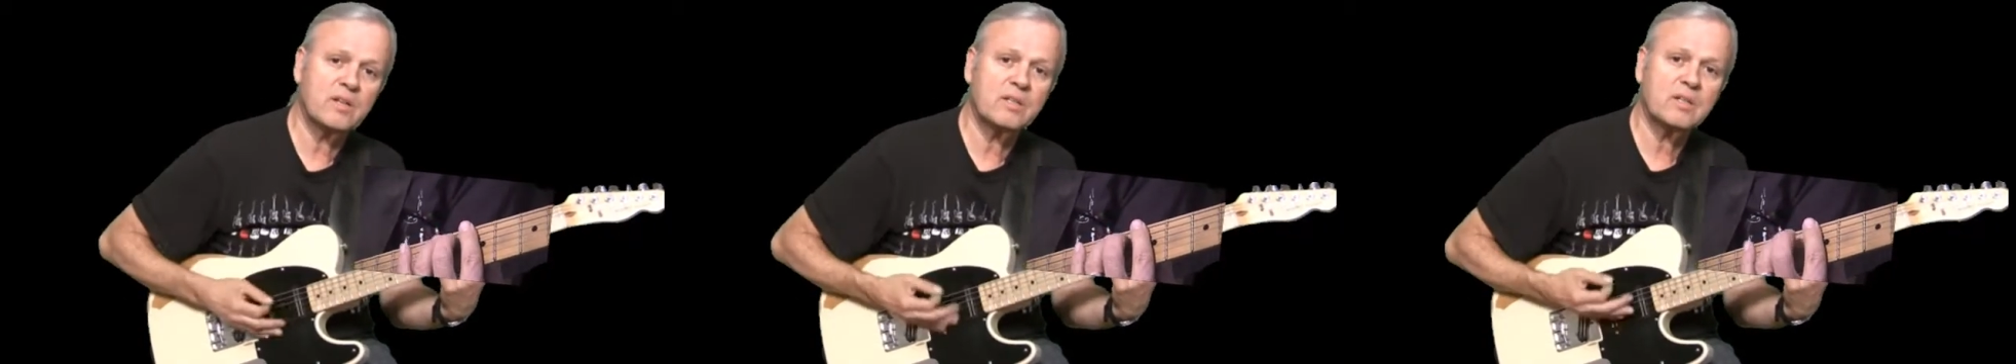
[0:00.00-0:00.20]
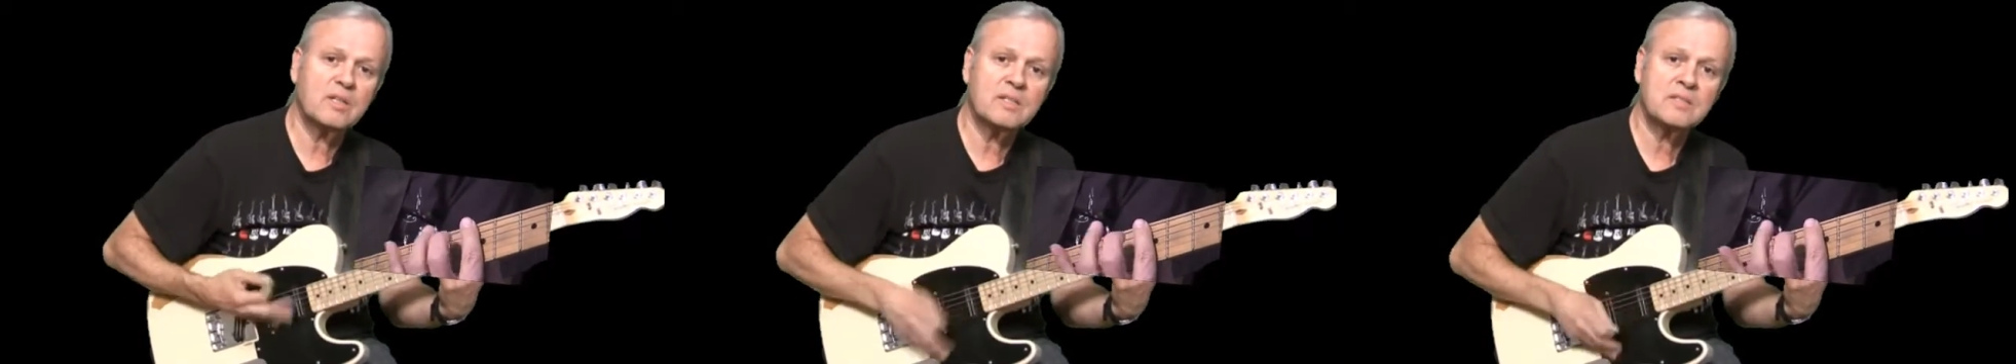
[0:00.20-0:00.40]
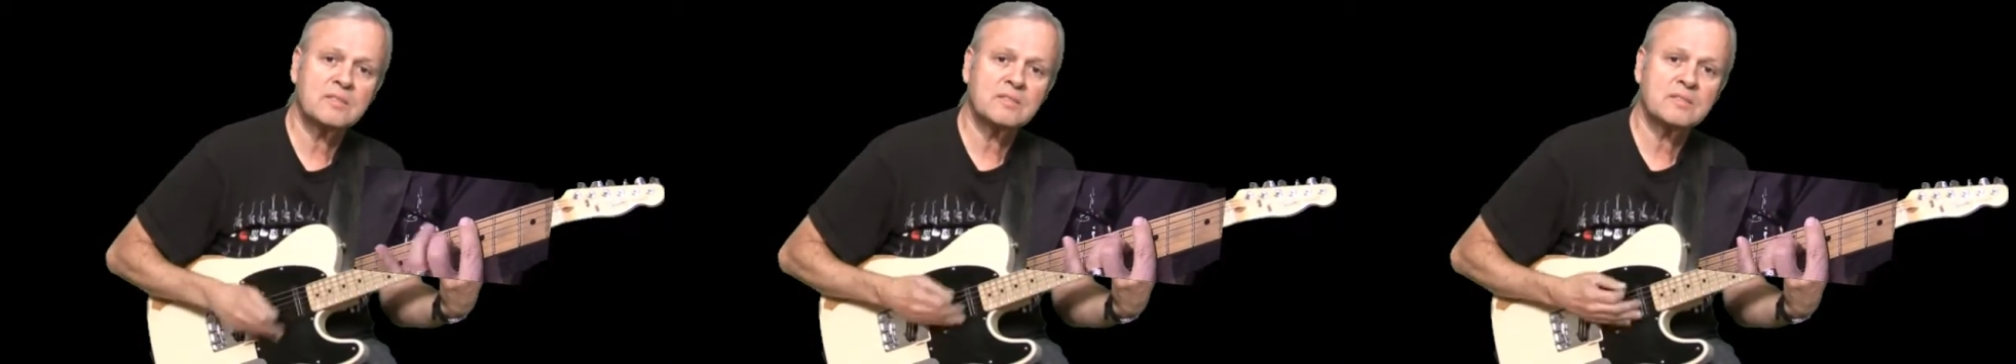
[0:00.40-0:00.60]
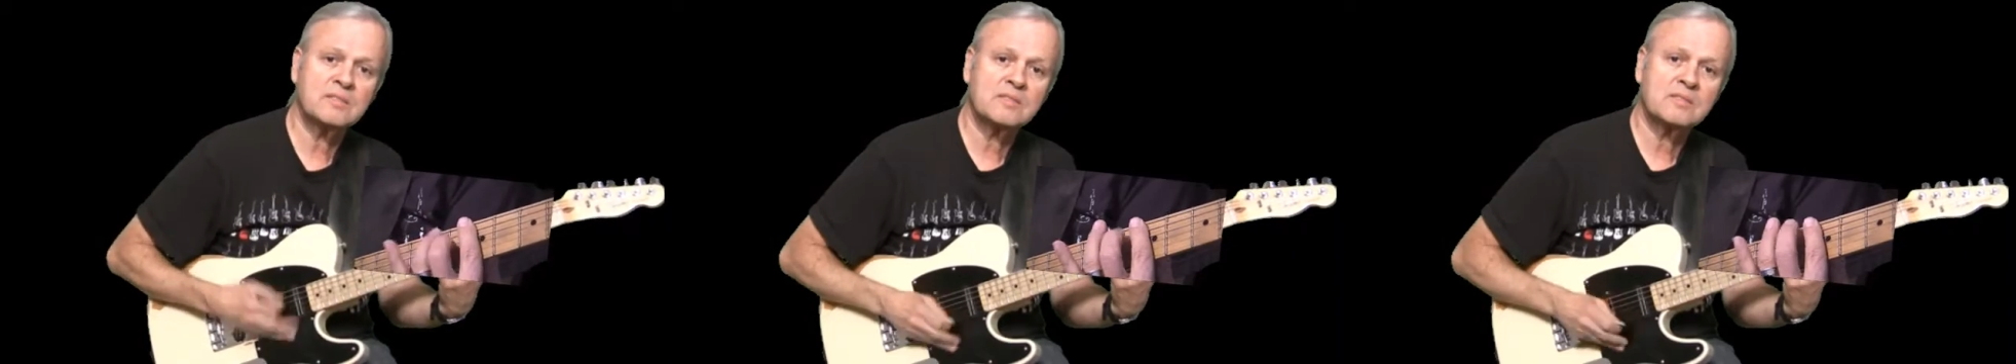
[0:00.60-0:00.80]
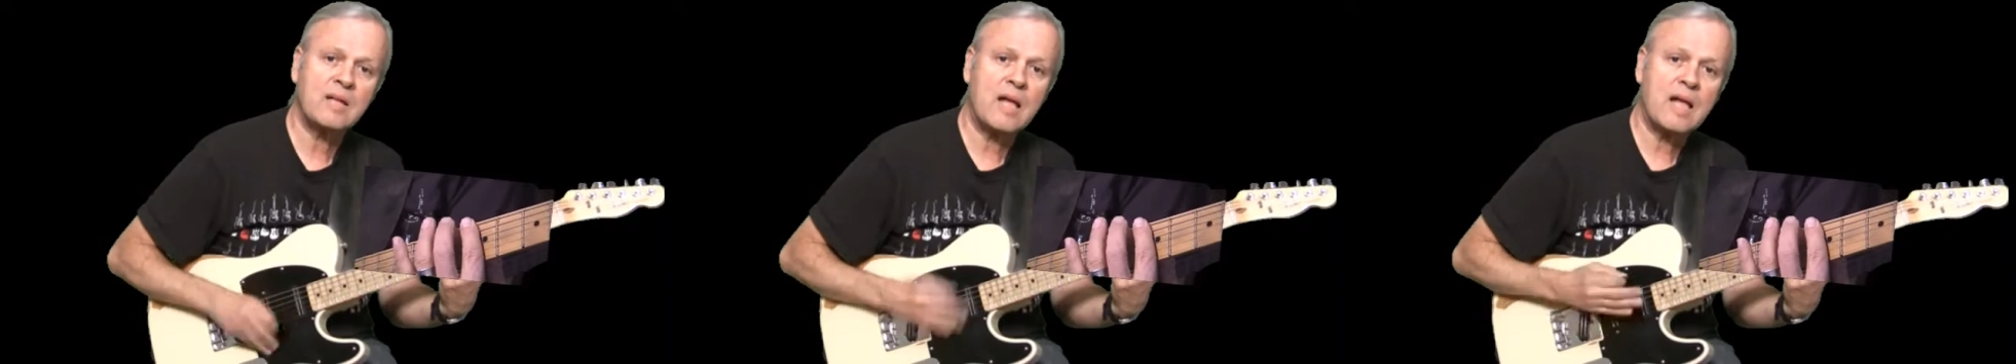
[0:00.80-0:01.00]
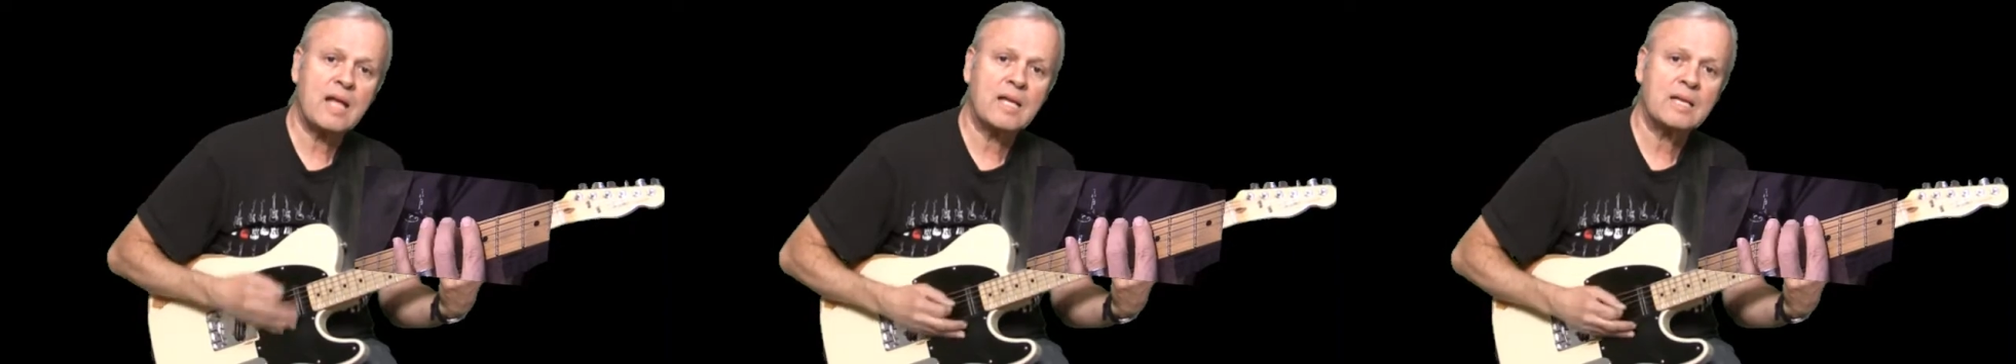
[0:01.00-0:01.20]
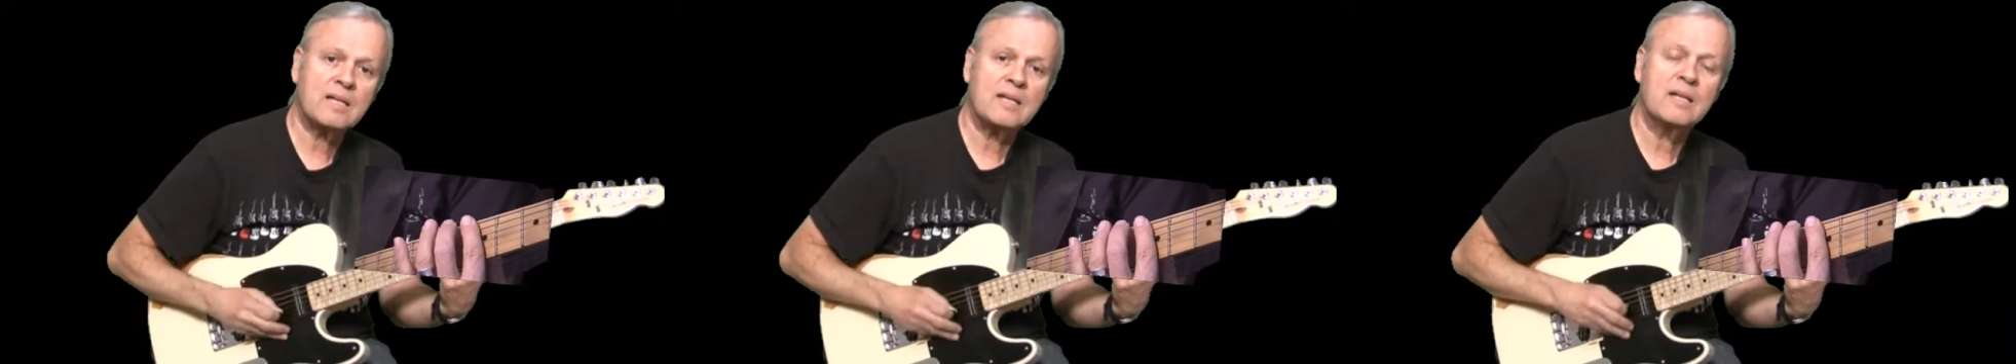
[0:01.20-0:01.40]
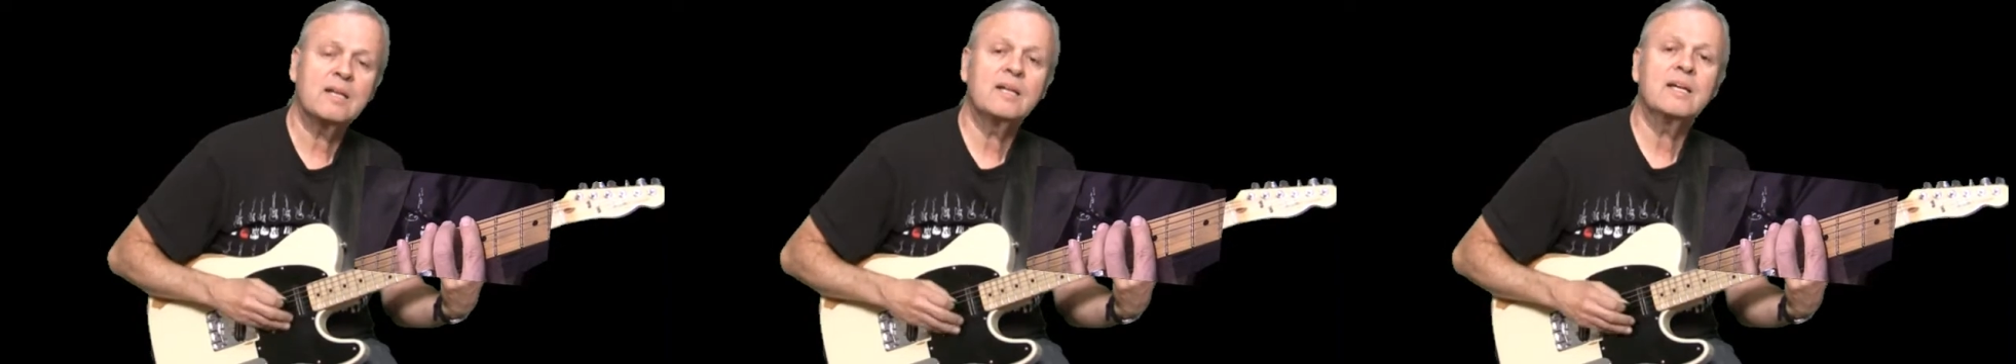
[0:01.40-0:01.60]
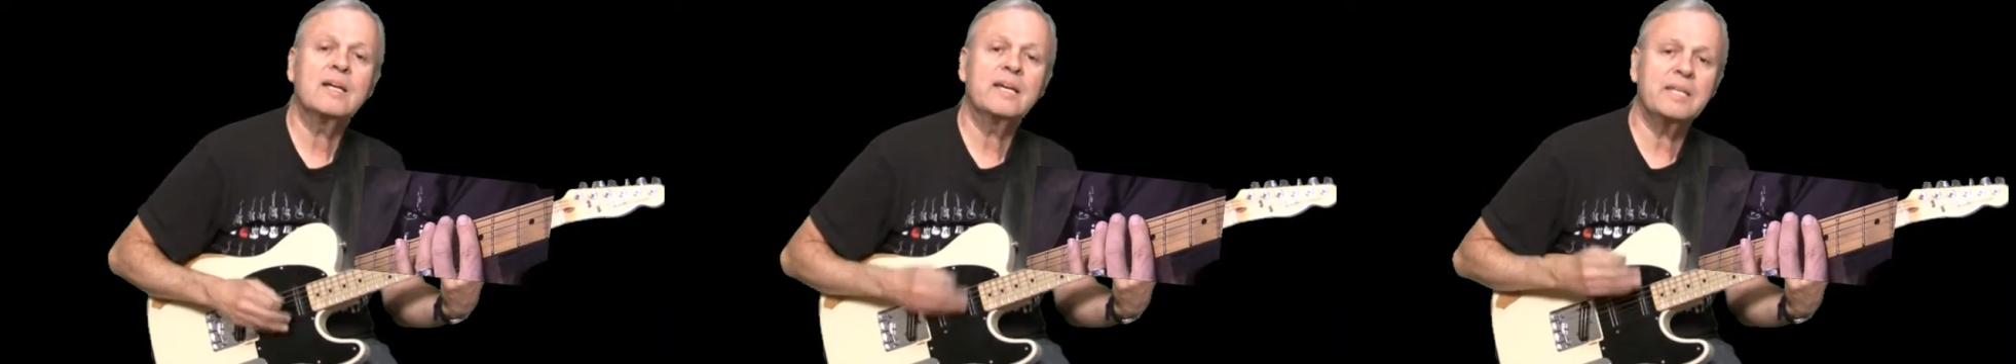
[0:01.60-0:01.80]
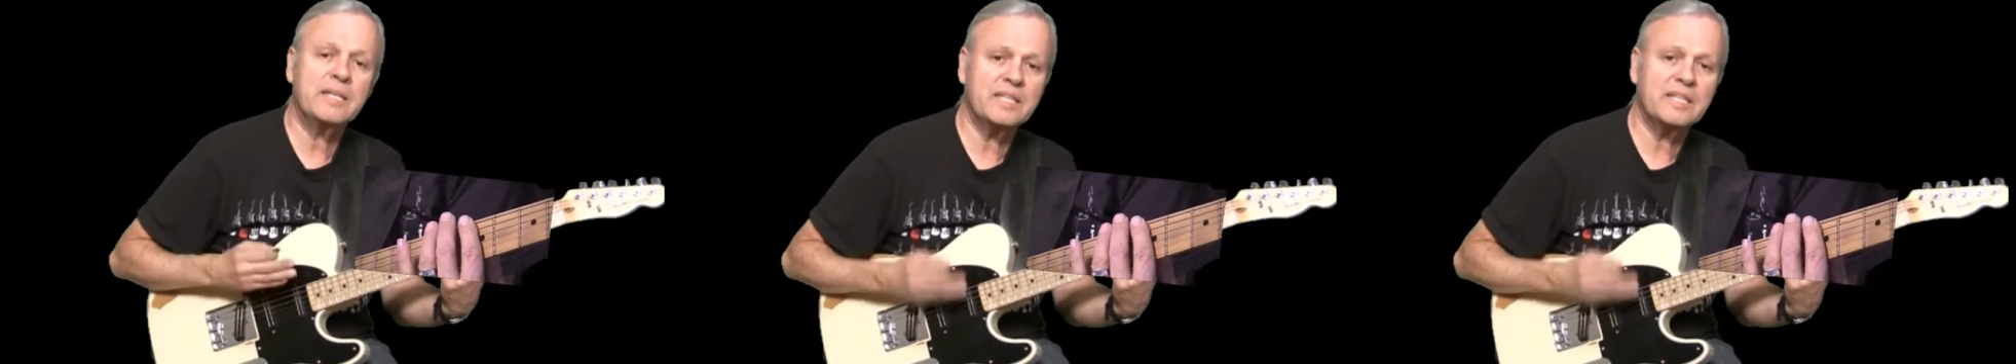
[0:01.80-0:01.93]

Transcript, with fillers: and